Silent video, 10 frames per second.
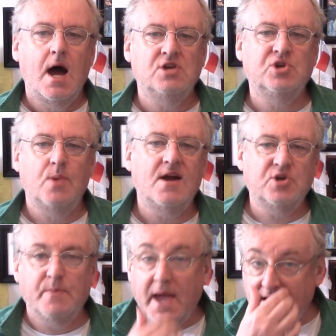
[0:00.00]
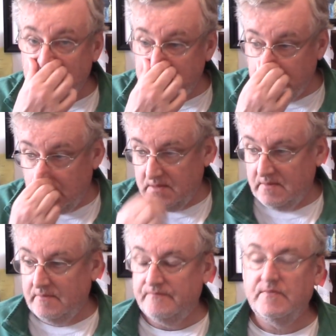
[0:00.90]
Uh, Sir Roger Bannister
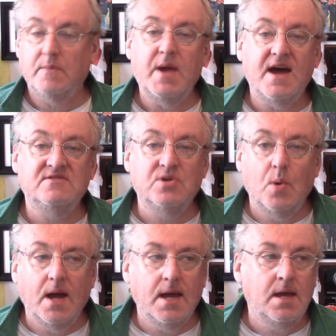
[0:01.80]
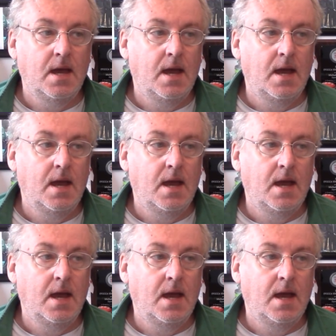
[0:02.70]
passed away